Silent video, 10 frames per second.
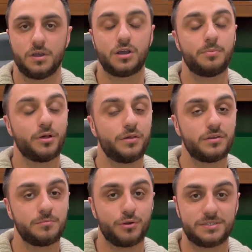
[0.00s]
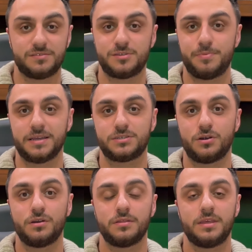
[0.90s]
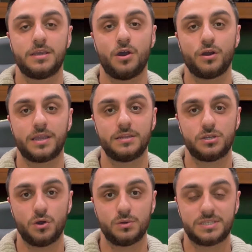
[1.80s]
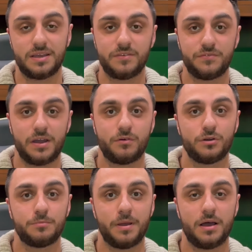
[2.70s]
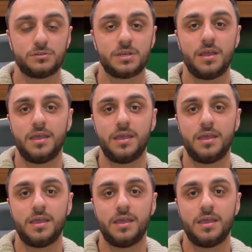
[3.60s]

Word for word: A couple other impressive specs are the car can tow 7,500 pounds,